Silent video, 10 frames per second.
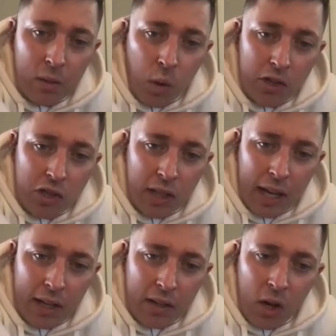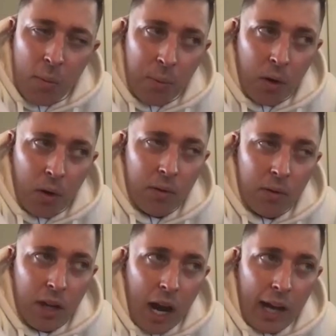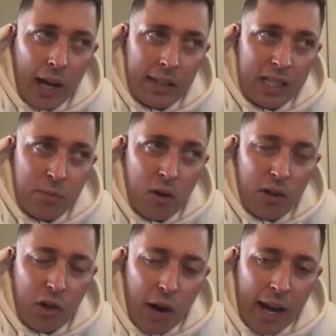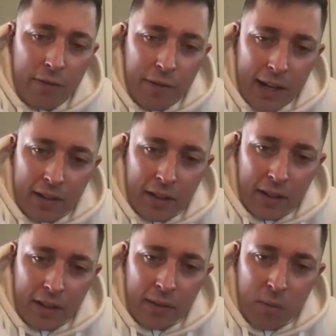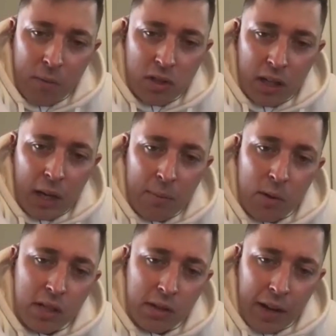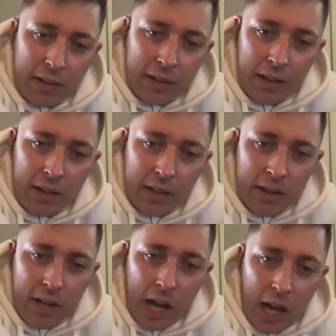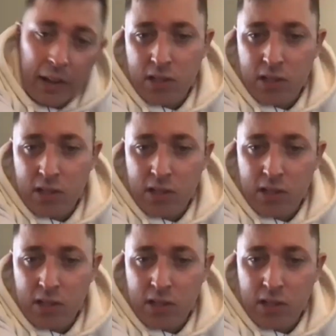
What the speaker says: watching that. But I think it's more of a crack factor more so than a music factor. And that's